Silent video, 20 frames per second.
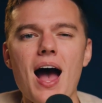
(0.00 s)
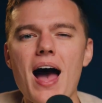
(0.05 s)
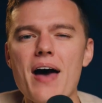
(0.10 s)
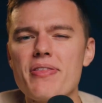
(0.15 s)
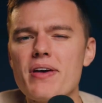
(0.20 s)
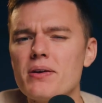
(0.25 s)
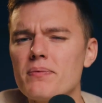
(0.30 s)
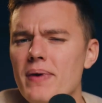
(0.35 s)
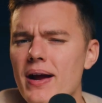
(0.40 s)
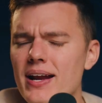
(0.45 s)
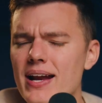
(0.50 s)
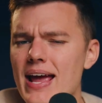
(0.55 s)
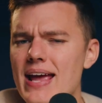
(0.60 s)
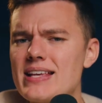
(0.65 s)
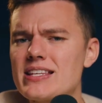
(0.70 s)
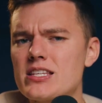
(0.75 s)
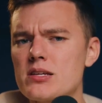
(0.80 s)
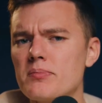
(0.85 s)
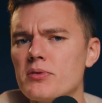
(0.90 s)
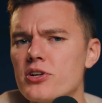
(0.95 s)
I then ran a
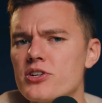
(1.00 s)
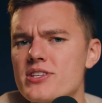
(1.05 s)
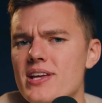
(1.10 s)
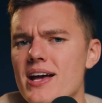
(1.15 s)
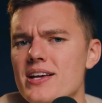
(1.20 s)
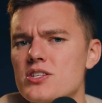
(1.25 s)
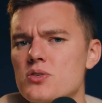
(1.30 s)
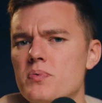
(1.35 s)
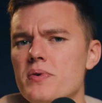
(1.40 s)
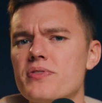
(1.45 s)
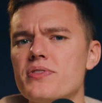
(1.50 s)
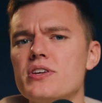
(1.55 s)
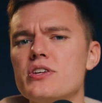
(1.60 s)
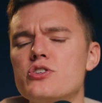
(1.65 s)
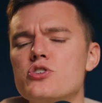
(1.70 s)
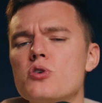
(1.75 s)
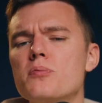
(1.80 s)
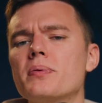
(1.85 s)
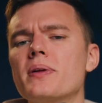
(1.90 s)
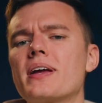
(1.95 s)
similar test with the
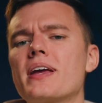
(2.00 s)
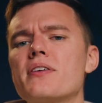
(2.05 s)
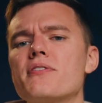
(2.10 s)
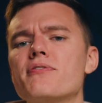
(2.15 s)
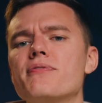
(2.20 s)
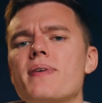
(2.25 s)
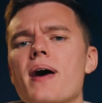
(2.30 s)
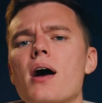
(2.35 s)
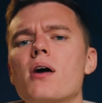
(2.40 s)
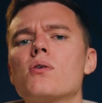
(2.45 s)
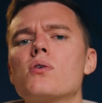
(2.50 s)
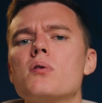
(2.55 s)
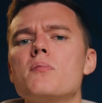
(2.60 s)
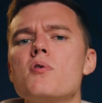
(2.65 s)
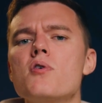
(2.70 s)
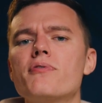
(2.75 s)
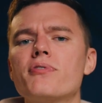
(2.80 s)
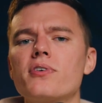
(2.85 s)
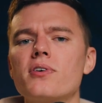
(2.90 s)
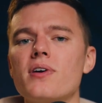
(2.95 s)
duplicate file
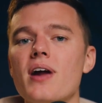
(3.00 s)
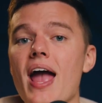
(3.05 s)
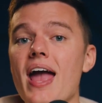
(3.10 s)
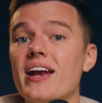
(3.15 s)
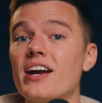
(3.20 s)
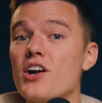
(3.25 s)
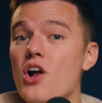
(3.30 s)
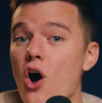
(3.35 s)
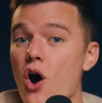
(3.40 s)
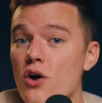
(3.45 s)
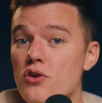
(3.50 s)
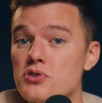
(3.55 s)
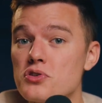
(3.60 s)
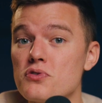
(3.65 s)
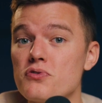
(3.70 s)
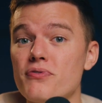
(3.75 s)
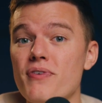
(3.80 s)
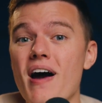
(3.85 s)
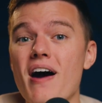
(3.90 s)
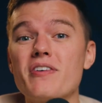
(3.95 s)
remover and it
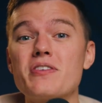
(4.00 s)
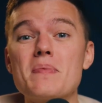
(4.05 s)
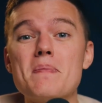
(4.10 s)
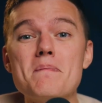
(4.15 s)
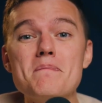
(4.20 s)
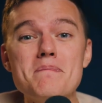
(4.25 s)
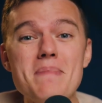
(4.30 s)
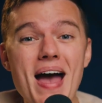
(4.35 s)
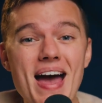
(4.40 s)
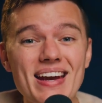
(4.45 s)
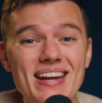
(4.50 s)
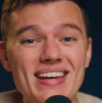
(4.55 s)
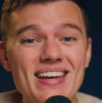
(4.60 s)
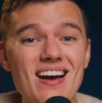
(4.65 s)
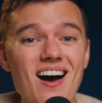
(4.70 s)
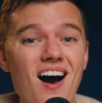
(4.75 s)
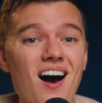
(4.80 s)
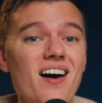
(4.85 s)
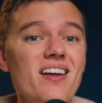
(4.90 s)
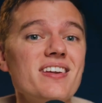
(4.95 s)
also found
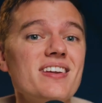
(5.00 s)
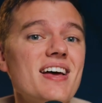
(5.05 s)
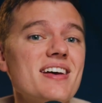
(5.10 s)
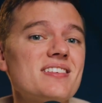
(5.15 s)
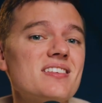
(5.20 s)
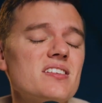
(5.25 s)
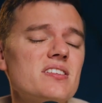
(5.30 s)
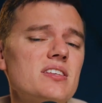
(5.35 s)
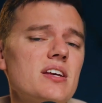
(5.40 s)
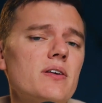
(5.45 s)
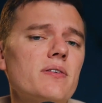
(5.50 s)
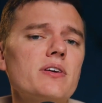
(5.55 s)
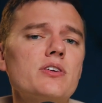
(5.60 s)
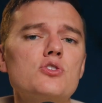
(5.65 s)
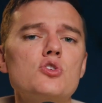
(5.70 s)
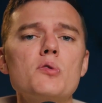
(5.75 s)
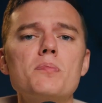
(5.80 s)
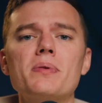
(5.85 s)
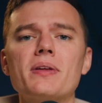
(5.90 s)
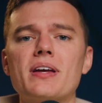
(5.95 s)
many unnecessary
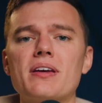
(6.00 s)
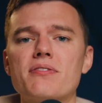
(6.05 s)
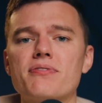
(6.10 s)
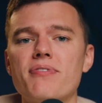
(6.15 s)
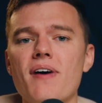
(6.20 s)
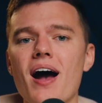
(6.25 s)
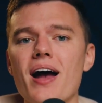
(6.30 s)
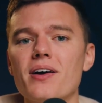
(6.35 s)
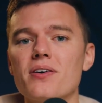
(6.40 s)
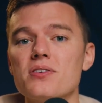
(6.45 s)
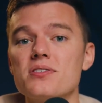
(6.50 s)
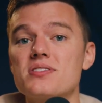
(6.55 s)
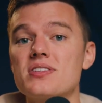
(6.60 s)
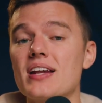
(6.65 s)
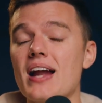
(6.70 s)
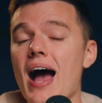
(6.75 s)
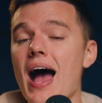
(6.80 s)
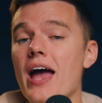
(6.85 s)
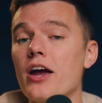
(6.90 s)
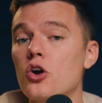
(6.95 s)
duplicate files
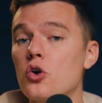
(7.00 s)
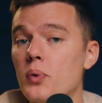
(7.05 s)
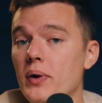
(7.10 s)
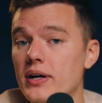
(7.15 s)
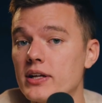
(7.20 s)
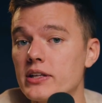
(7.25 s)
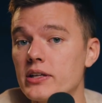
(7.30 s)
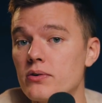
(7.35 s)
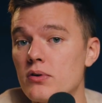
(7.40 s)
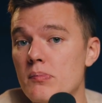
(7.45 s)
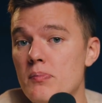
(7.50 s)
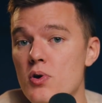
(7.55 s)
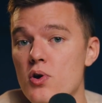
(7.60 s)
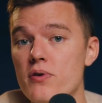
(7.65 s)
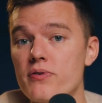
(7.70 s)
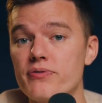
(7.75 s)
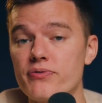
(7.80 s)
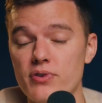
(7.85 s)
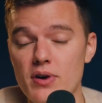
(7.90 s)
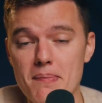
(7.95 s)
that I quickly
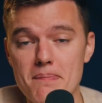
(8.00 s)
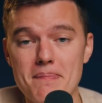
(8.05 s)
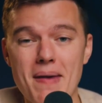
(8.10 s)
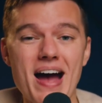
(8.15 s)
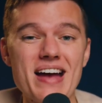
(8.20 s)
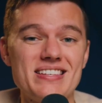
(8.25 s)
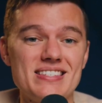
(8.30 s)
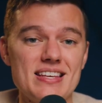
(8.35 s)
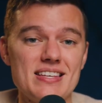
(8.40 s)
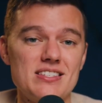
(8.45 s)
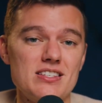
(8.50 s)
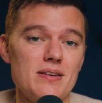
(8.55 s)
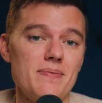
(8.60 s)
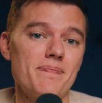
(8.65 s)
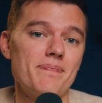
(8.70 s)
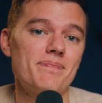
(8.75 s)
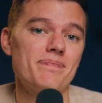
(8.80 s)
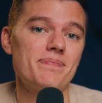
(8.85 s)
removed from my system.